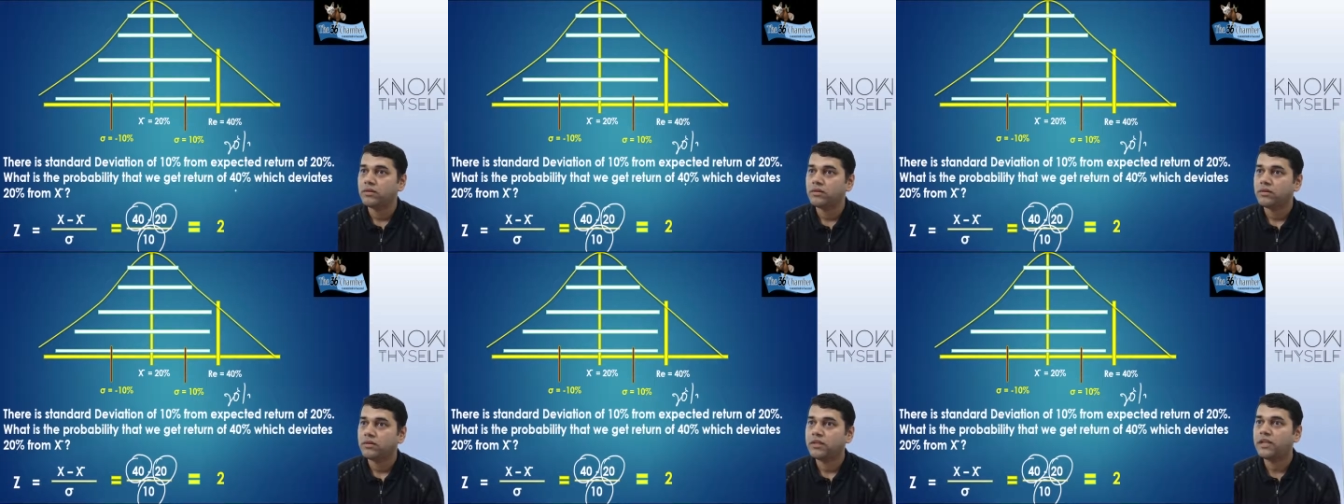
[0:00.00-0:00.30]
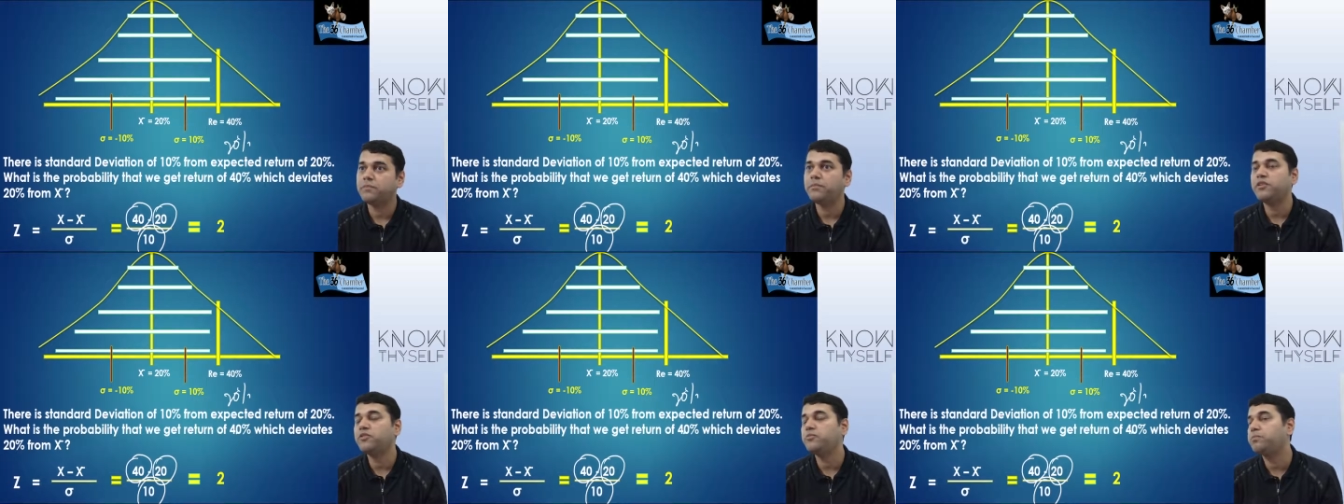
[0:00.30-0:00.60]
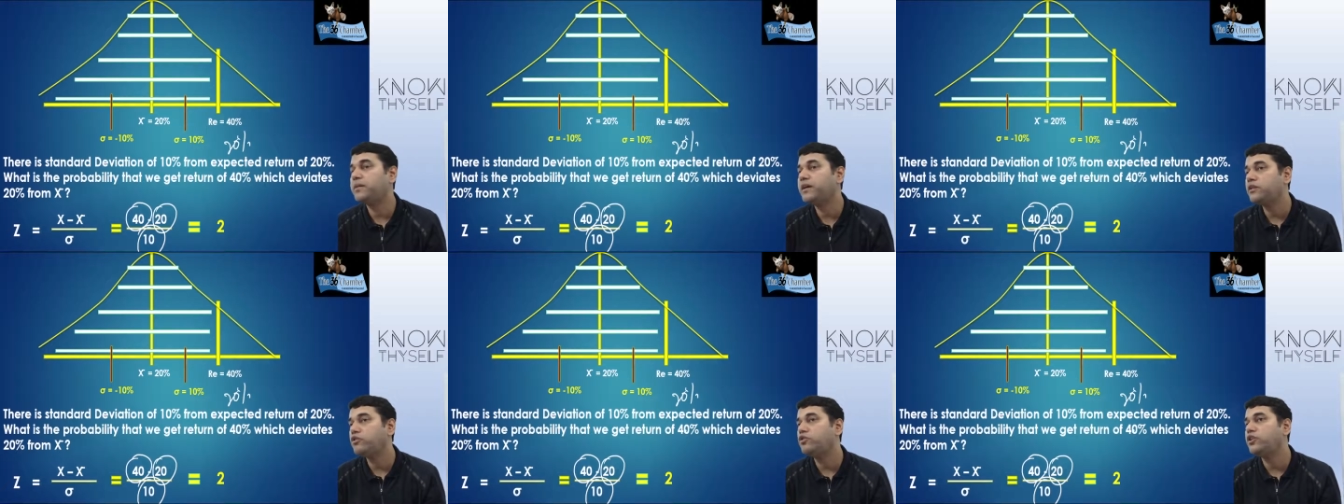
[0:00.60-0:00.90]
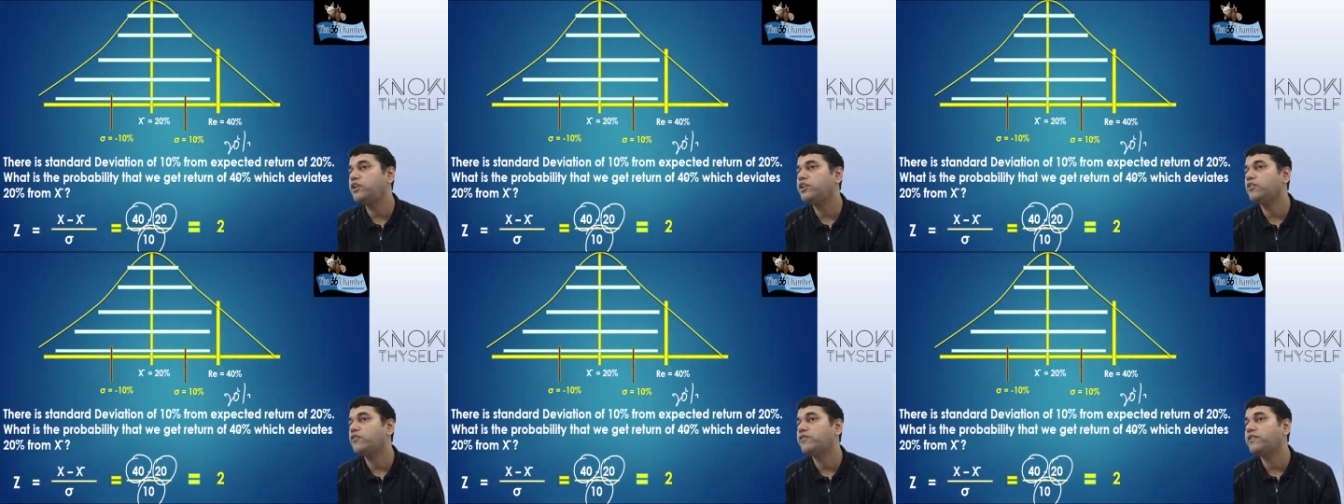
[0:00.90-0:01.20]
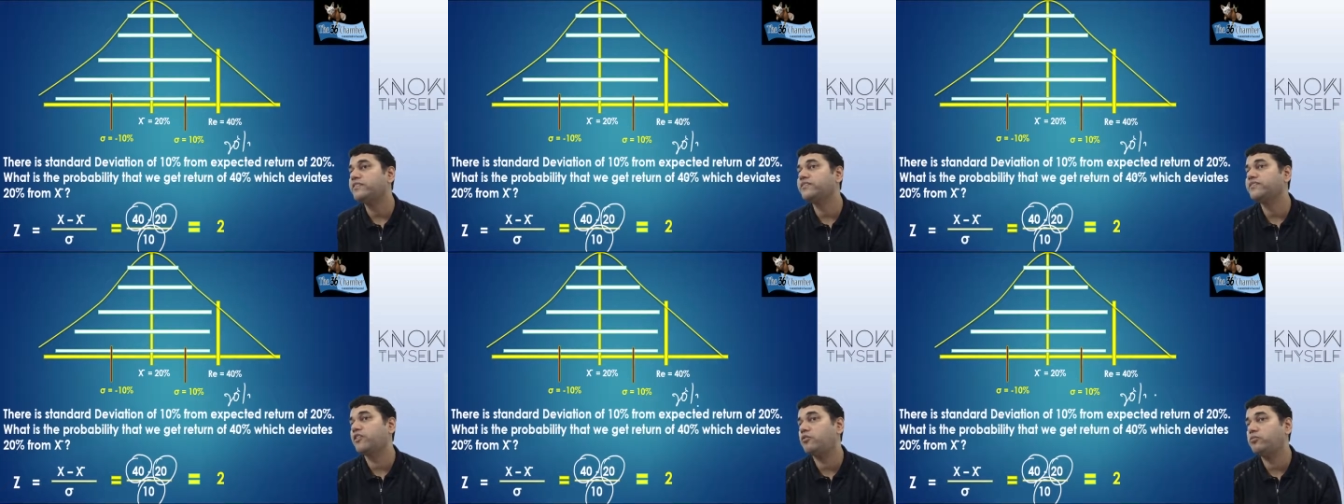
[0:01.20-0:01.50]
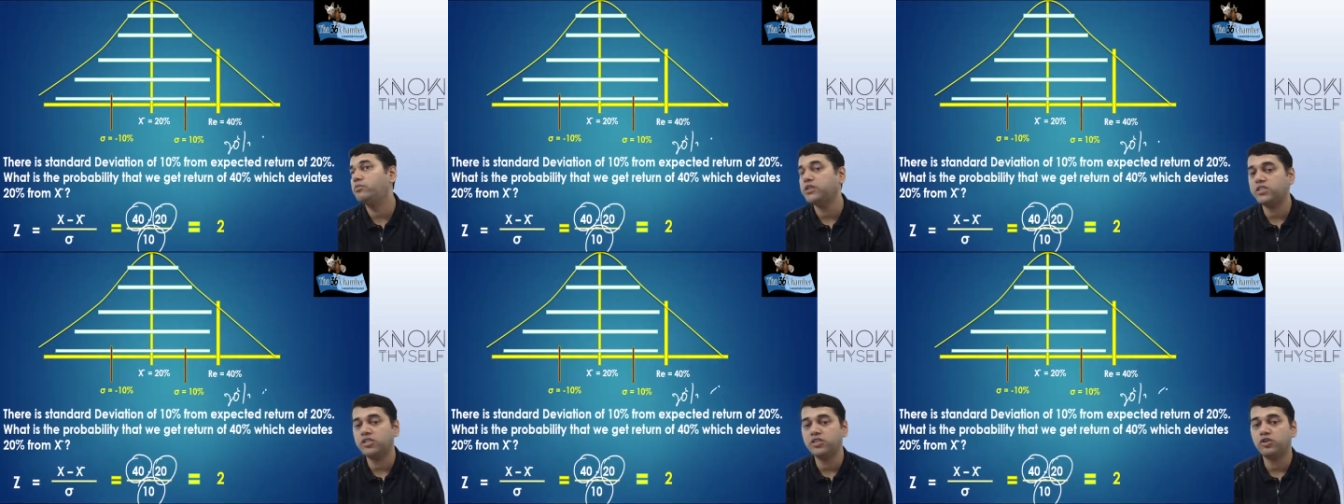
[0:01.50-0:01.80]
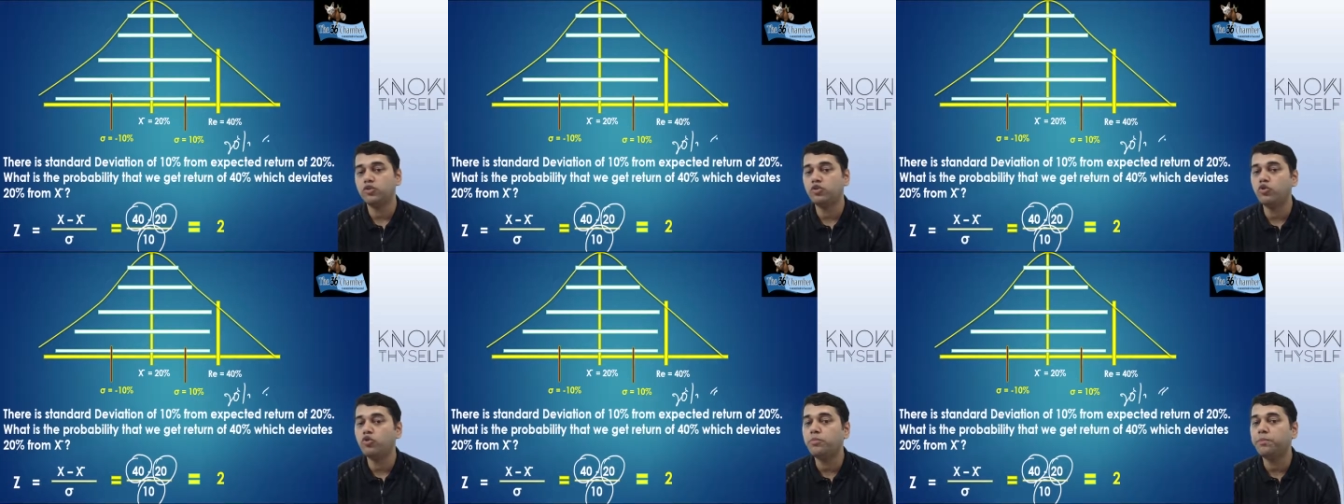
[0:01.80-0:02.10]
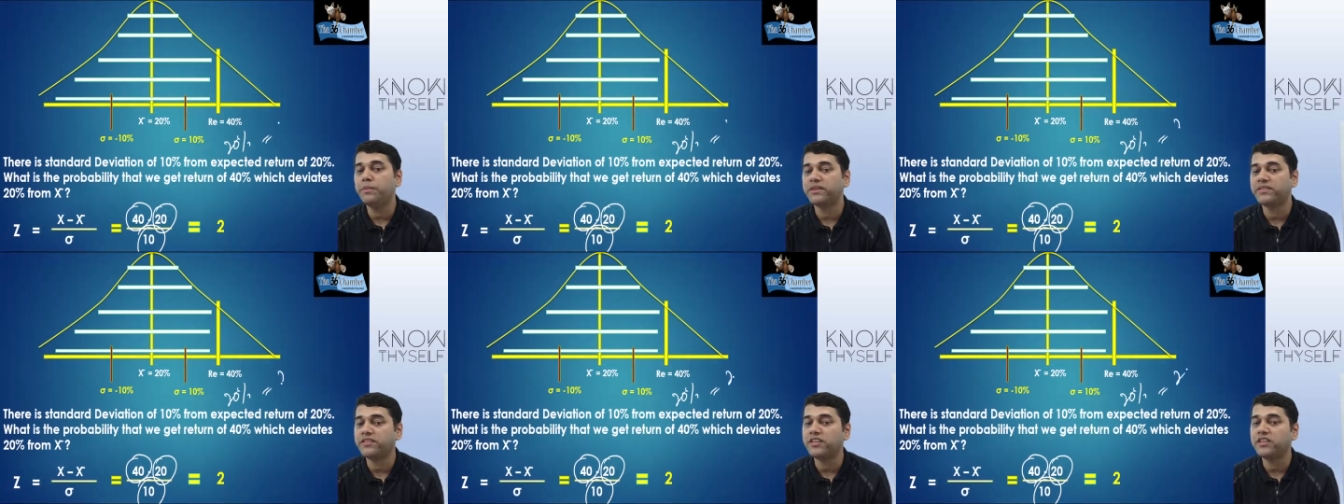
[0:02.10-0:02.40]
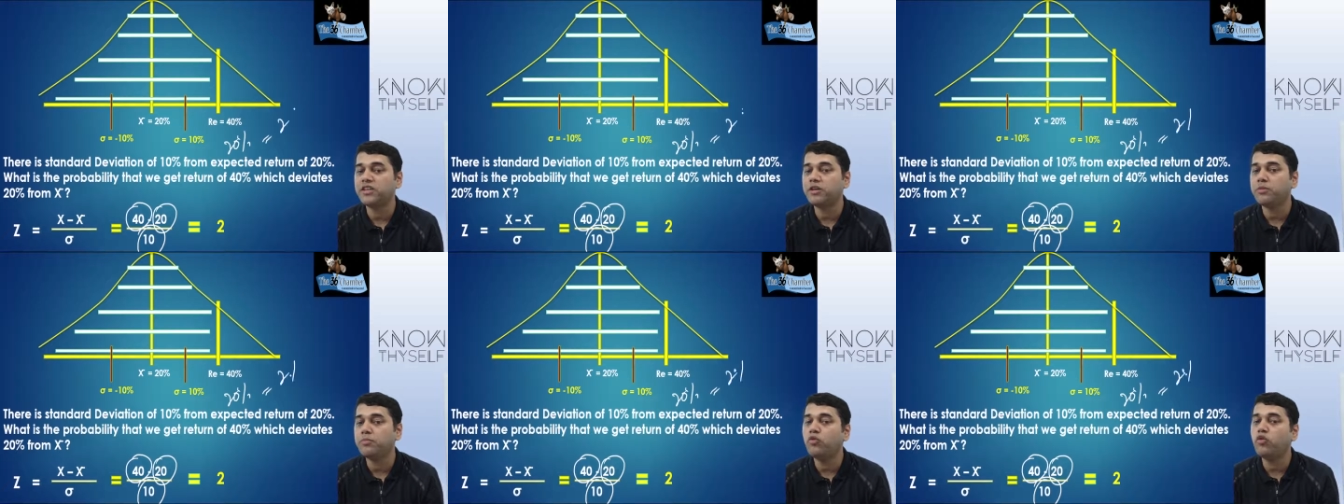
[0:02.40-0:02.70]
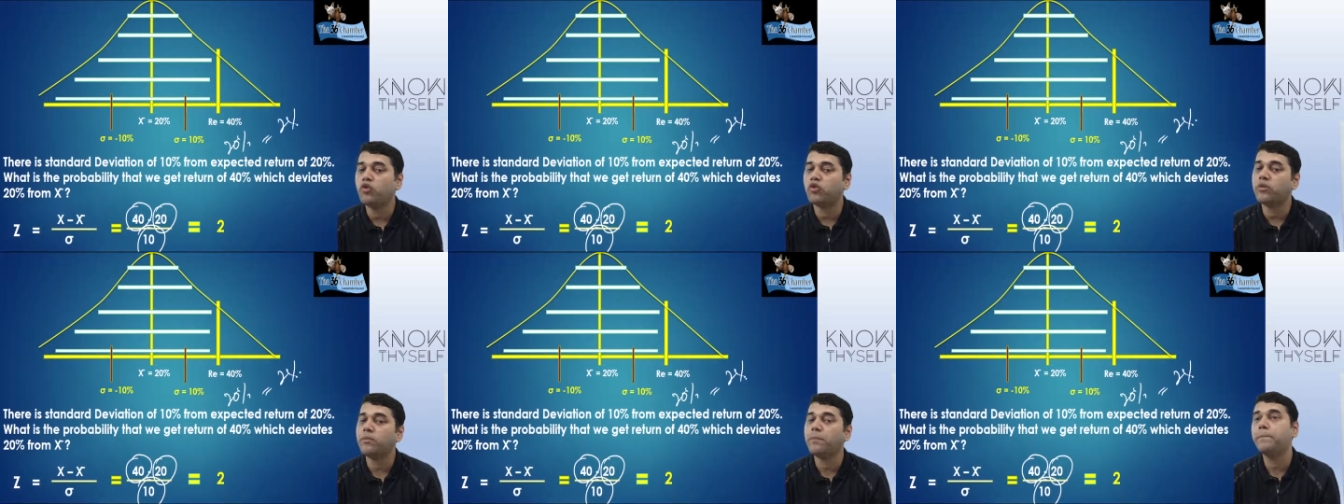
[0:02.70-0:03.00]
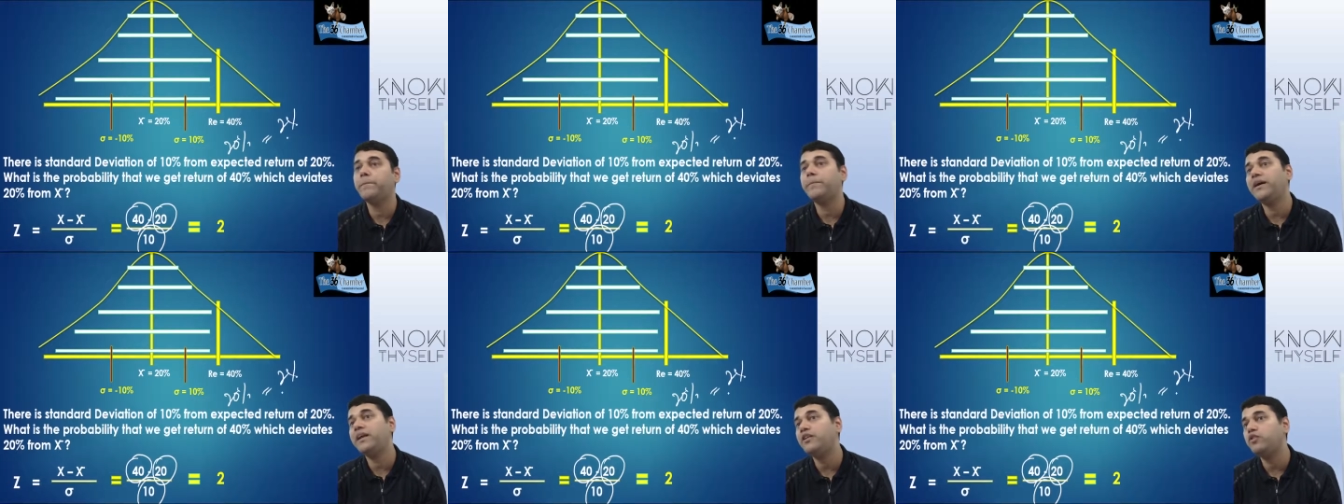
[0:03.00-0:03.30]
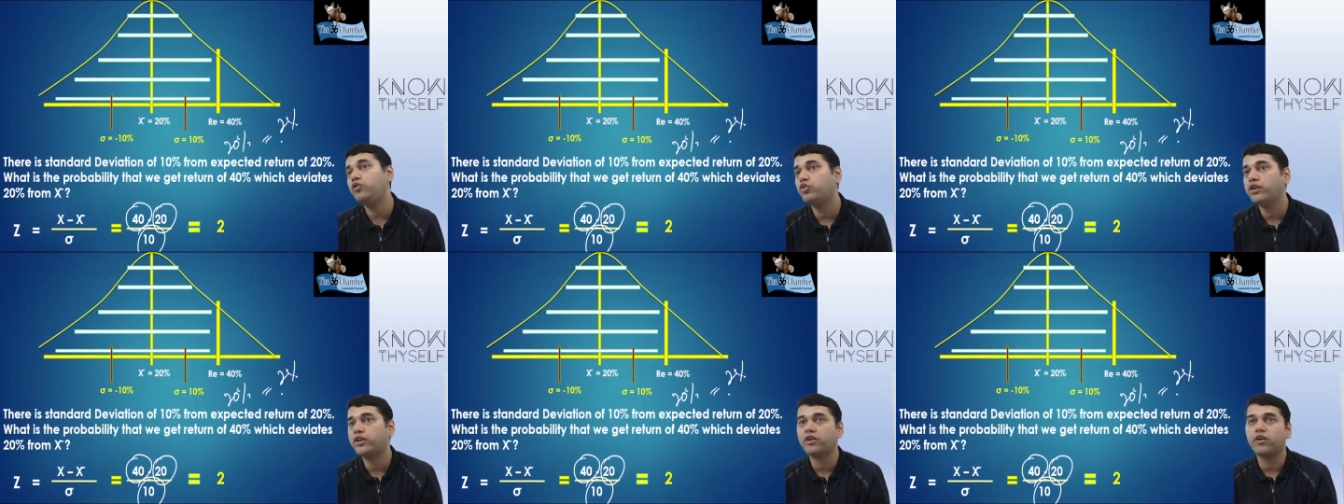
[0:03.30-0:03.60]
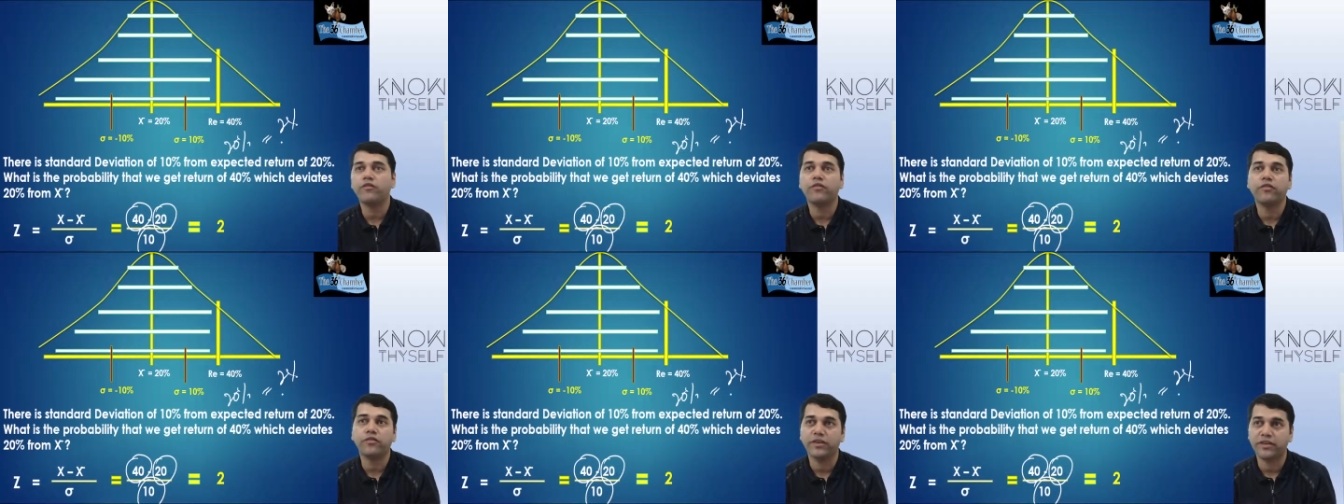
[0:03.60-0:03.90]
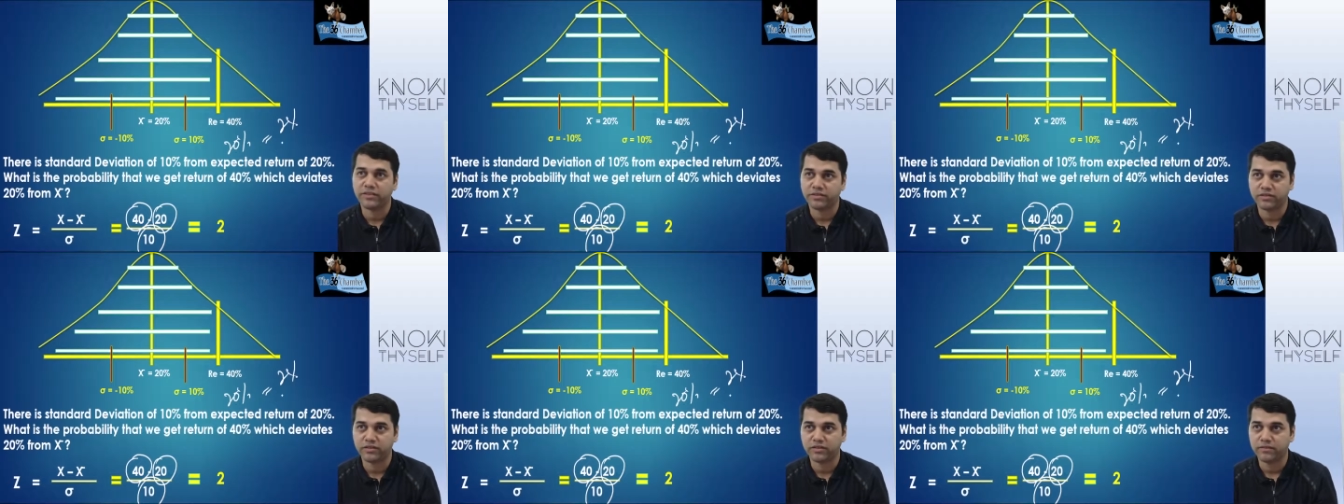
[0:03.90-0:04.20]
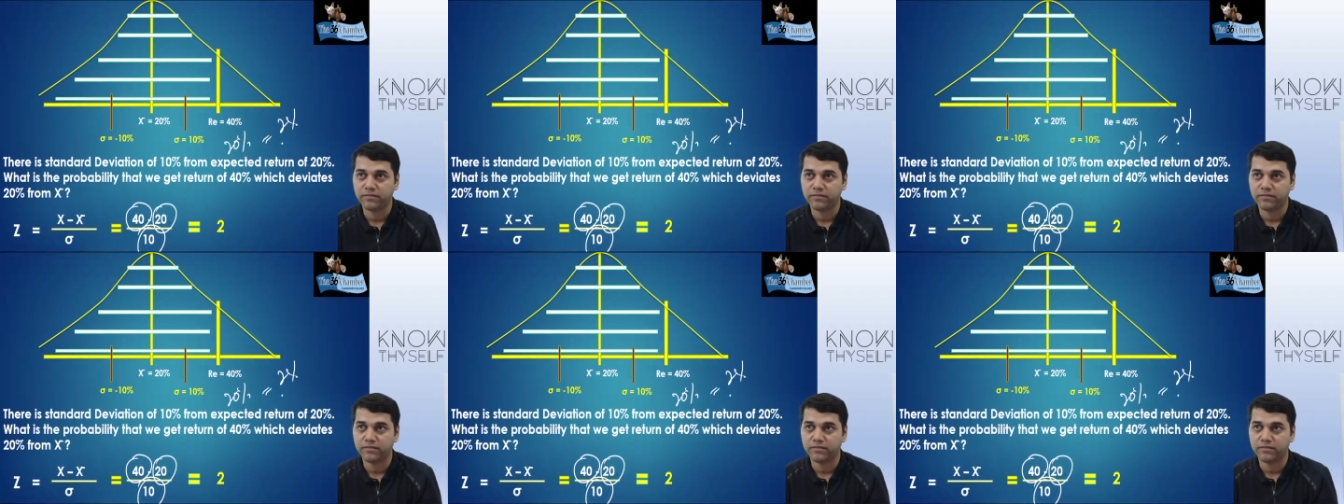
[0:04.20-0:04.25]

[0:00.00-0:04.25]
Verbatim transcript: That means per unit of risk, how much? 2% more per unit of risk.